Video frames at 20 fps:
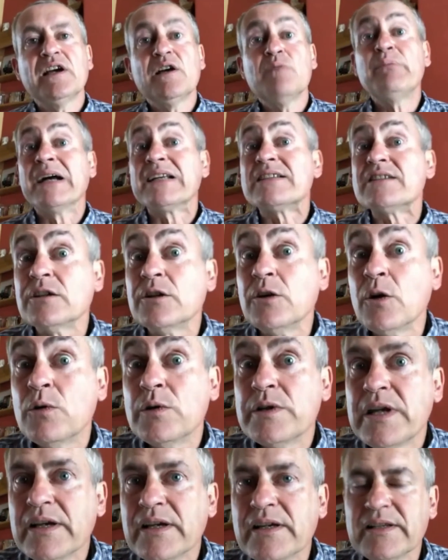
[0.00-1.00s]

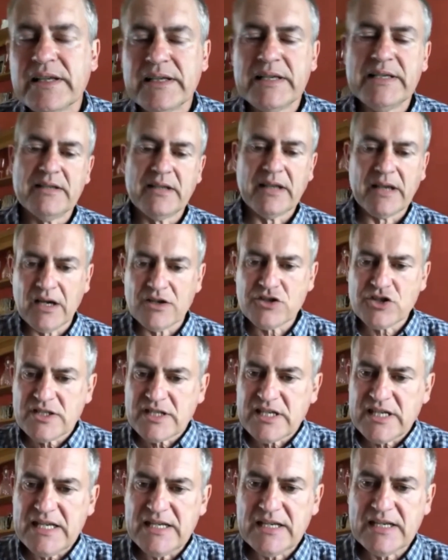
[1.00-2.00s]
Patagonia in
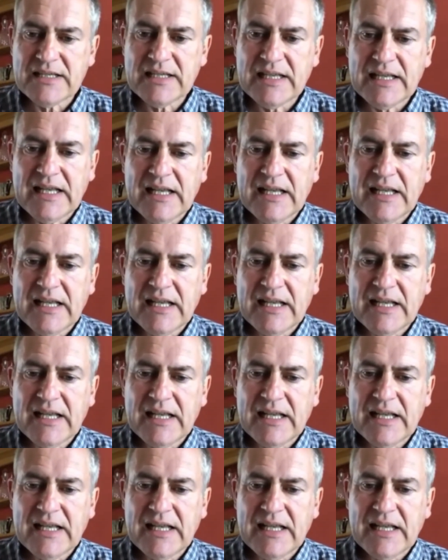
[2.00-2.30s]
Argentina,